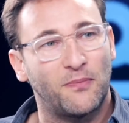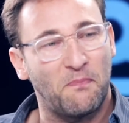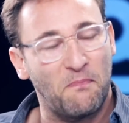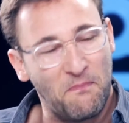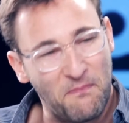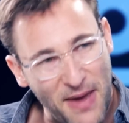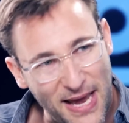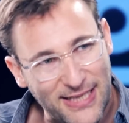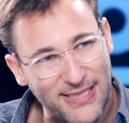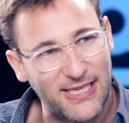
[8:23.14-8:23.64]

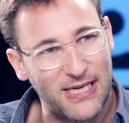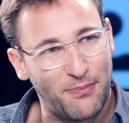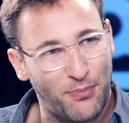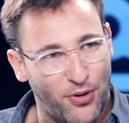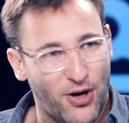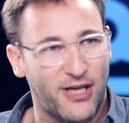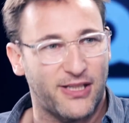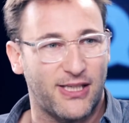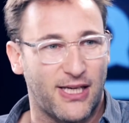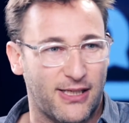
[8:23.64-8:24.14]
messy
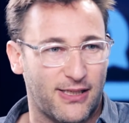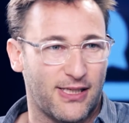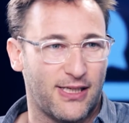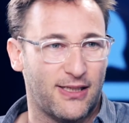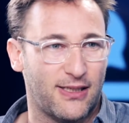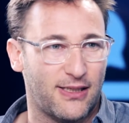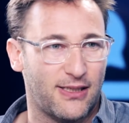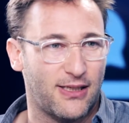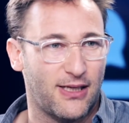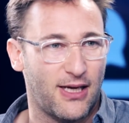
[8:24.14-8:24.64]

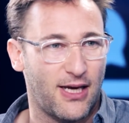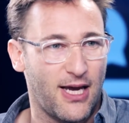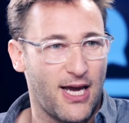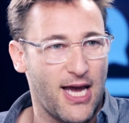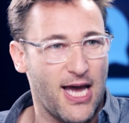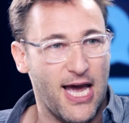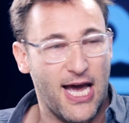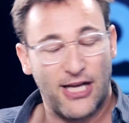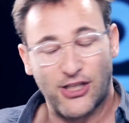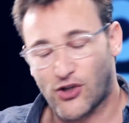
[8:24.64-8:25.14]
processes.
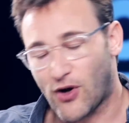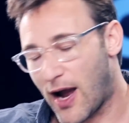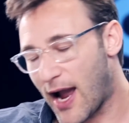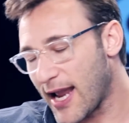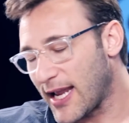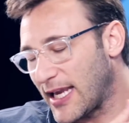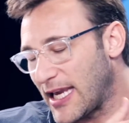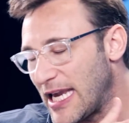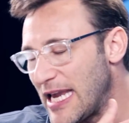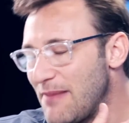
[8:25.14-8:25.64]
And so
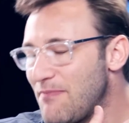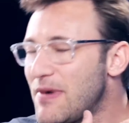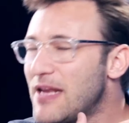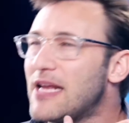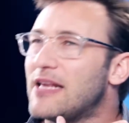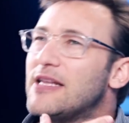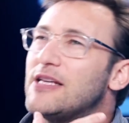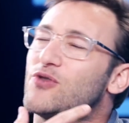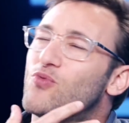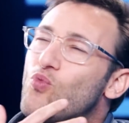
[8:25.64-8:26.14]
I keep
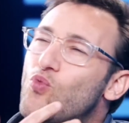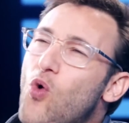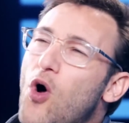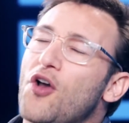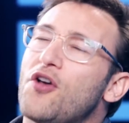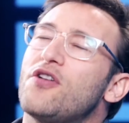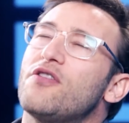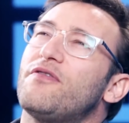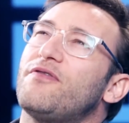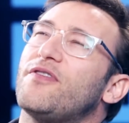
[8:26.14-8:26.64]
meeting these
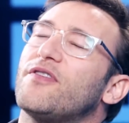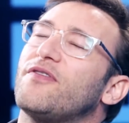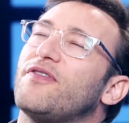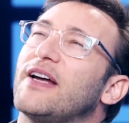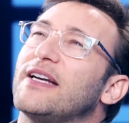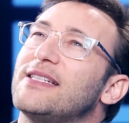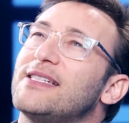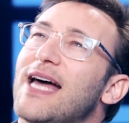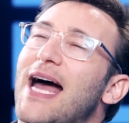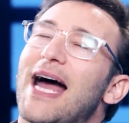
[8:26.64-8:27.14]
wonderful,
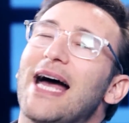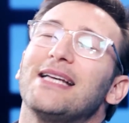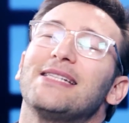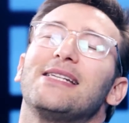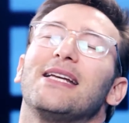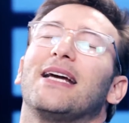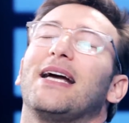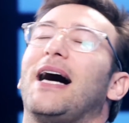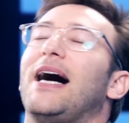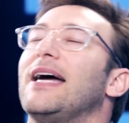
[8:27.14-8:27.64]

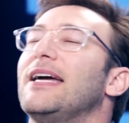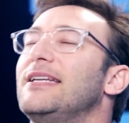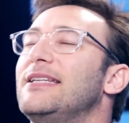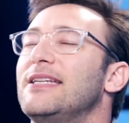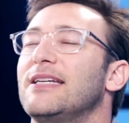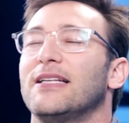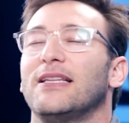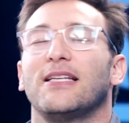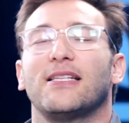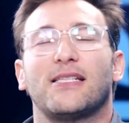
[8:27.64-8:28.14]
fantastic,
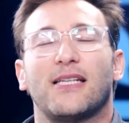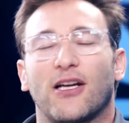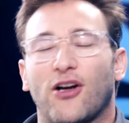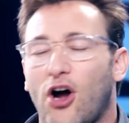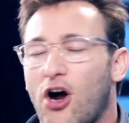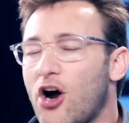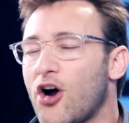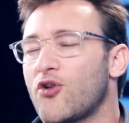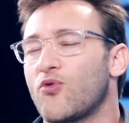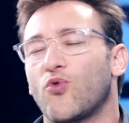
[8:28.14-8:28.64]
idealistic,
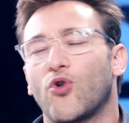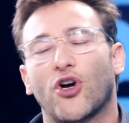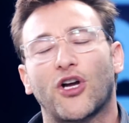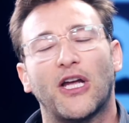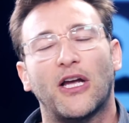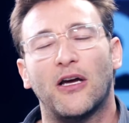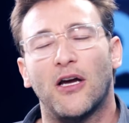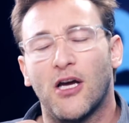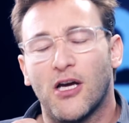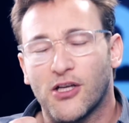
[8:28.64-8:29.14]

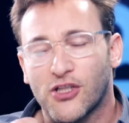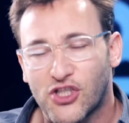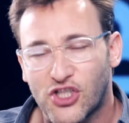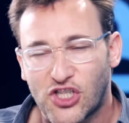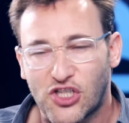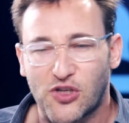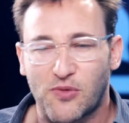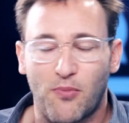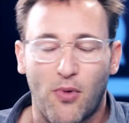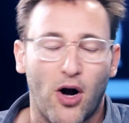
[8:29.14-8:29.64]
hardworking,
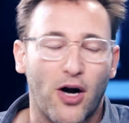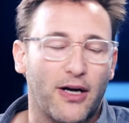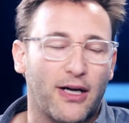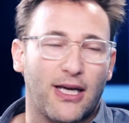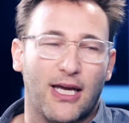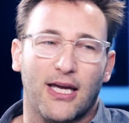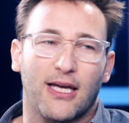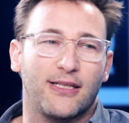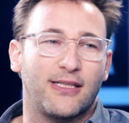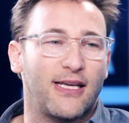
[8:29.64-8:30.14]
smart
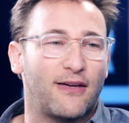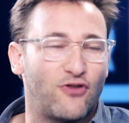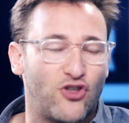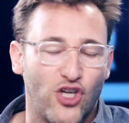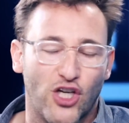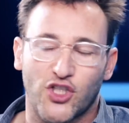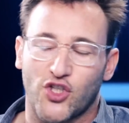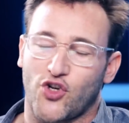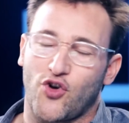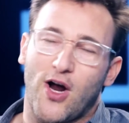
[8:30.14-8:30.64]
kids. They've
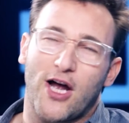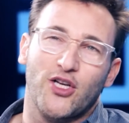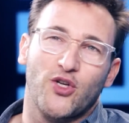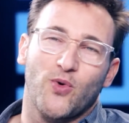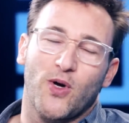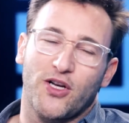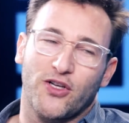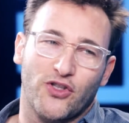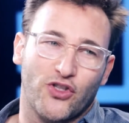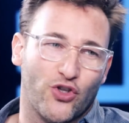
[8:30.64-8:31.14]
just
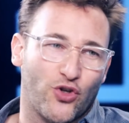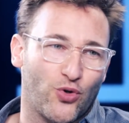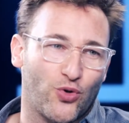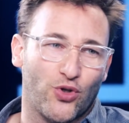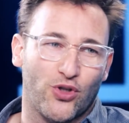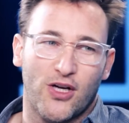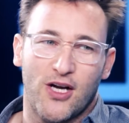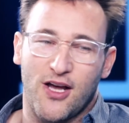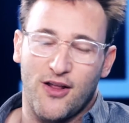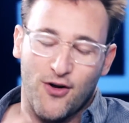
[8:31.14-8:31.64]
graduated
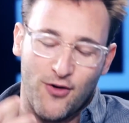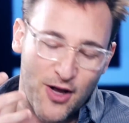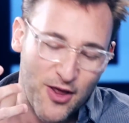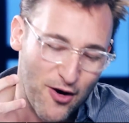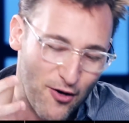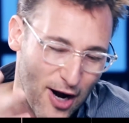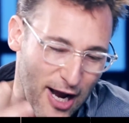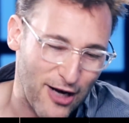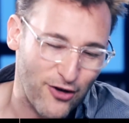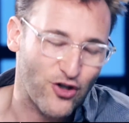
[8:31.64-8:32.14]
school. They're in
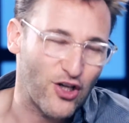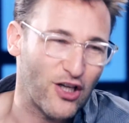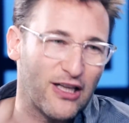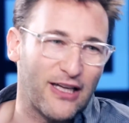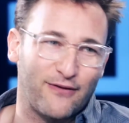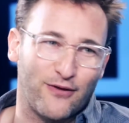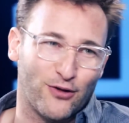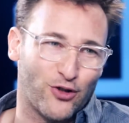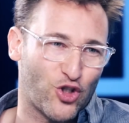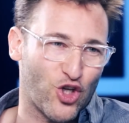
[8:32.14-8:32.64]
their
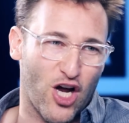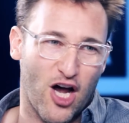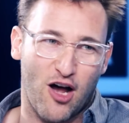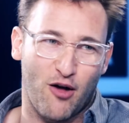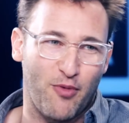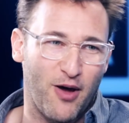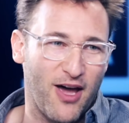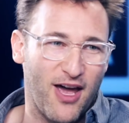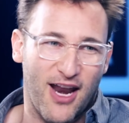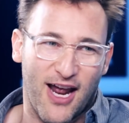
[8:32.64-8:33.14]
entry-level
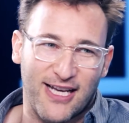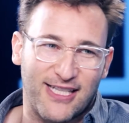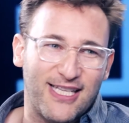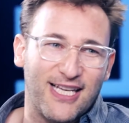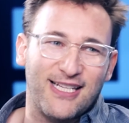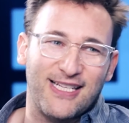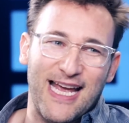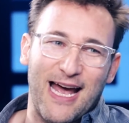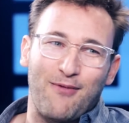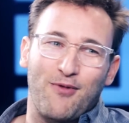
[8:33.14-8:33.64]
job. I
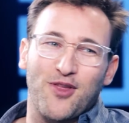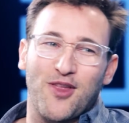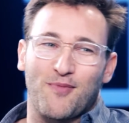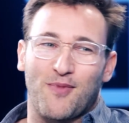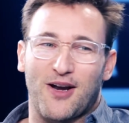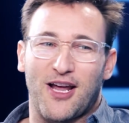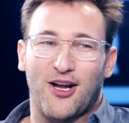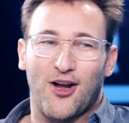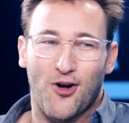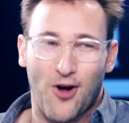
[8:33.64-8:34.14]
sit down with them
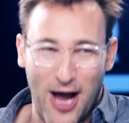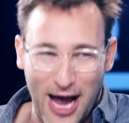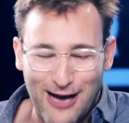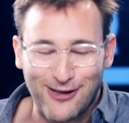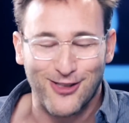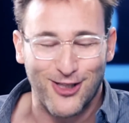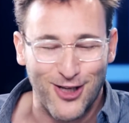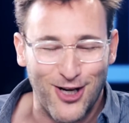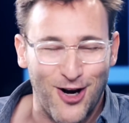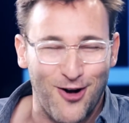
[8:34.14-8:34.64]
and I go,
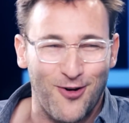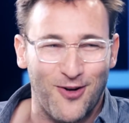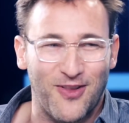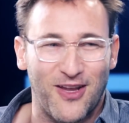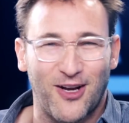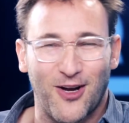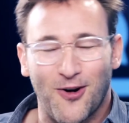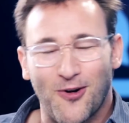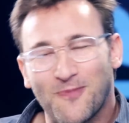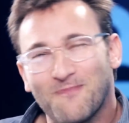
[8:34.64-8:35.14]
how's it going? They
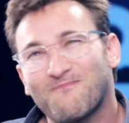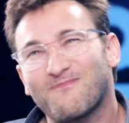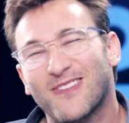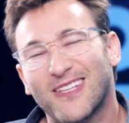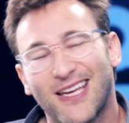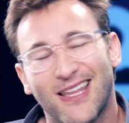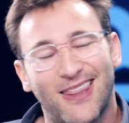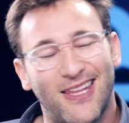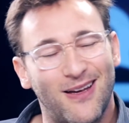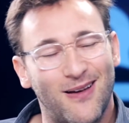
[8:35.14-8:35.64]
go,
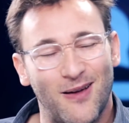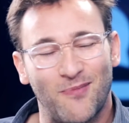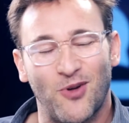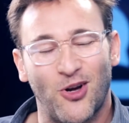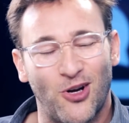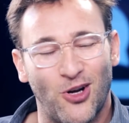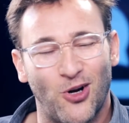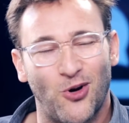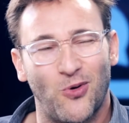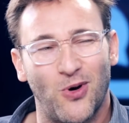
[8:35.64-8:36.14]
I think I'm
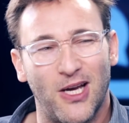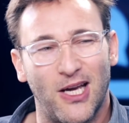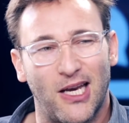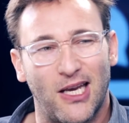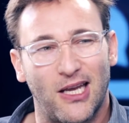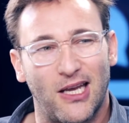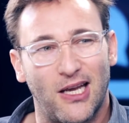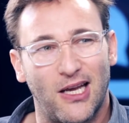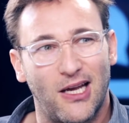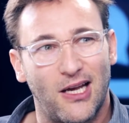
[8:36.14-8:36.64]
going to quit.
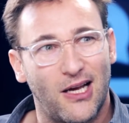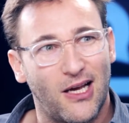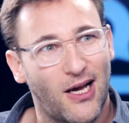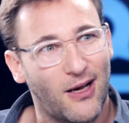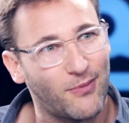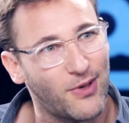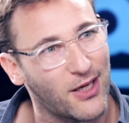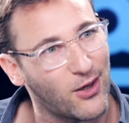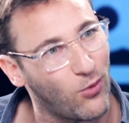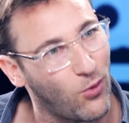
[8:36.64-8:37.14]

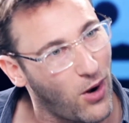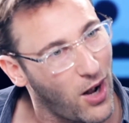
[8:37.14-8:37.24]
I'm like,